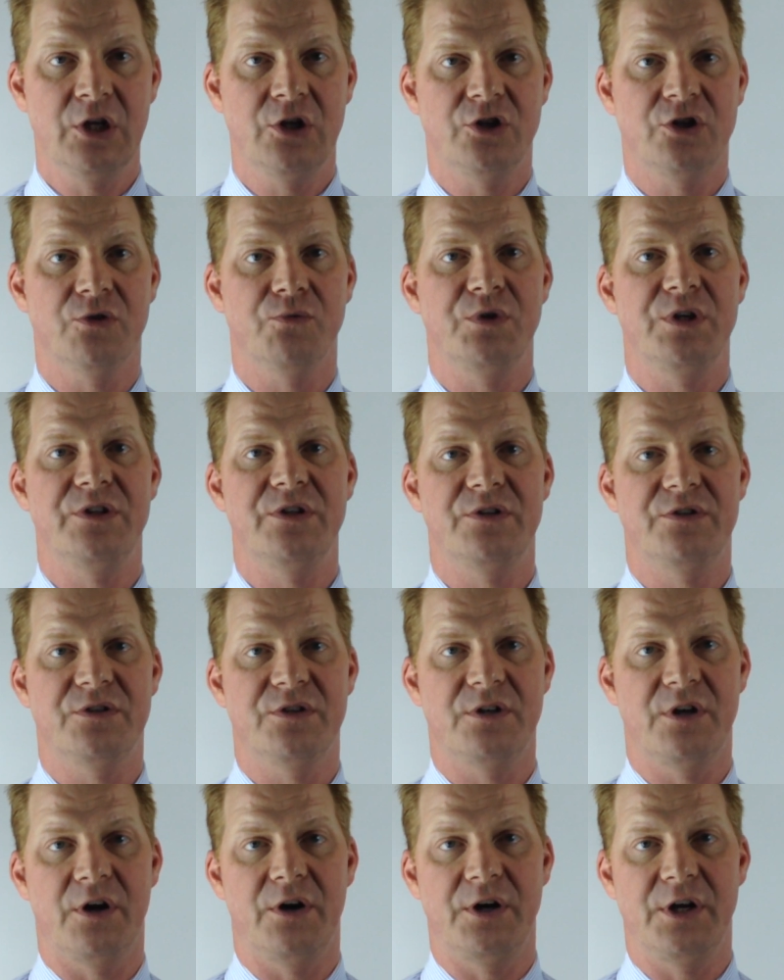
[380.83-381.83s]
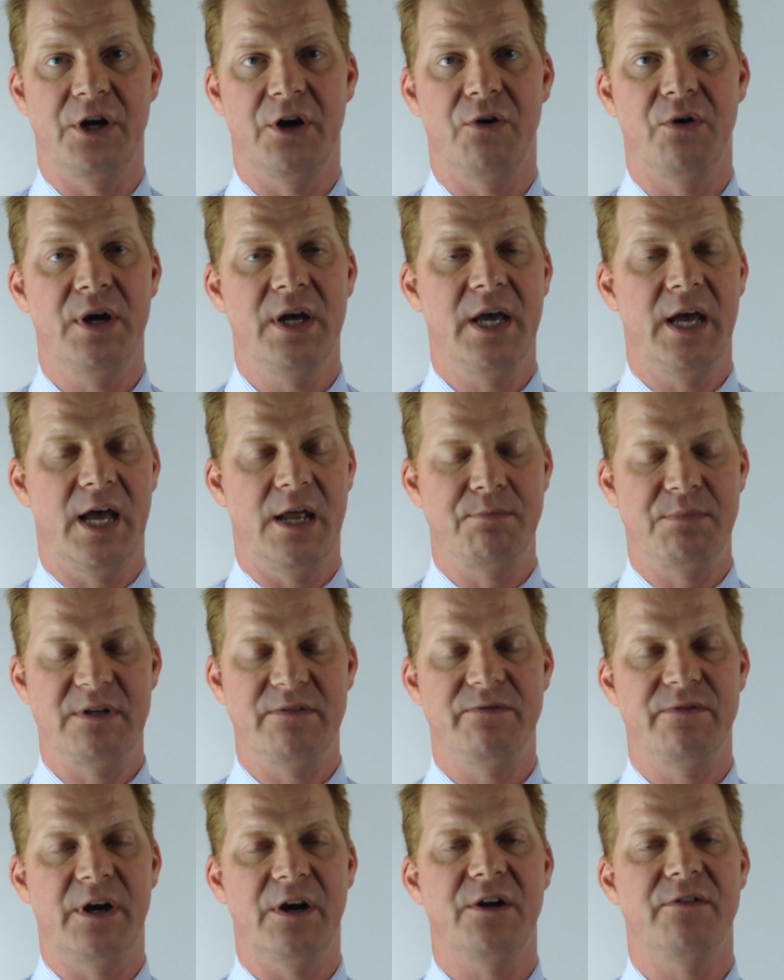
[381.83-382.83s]
to read the scenario and be
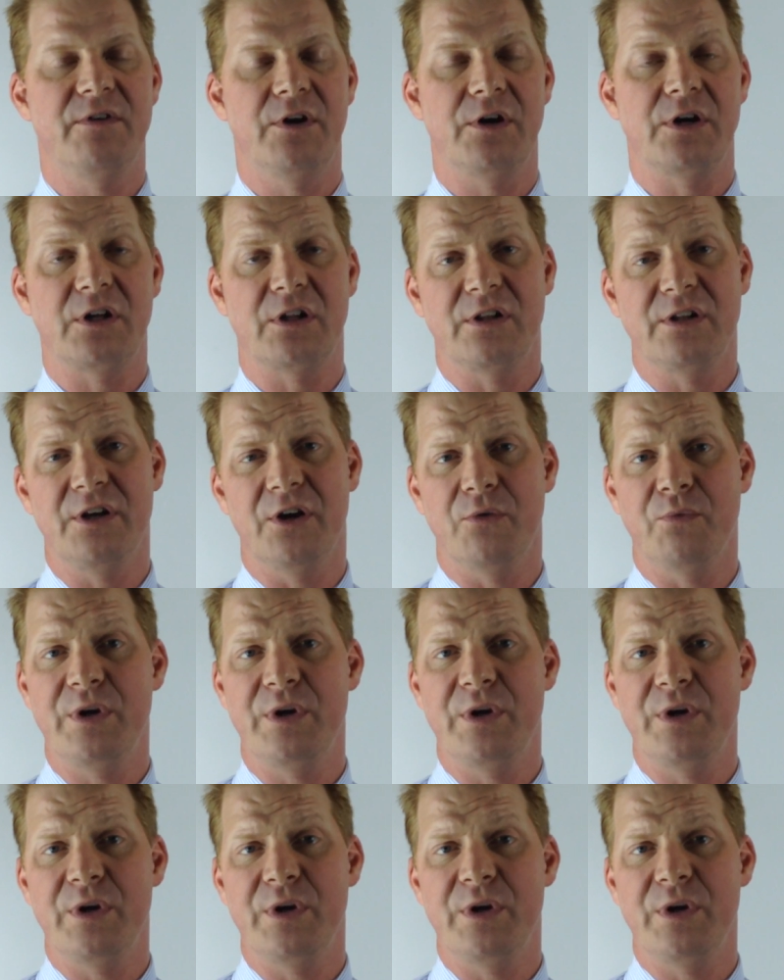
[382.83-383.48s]
very, very clear.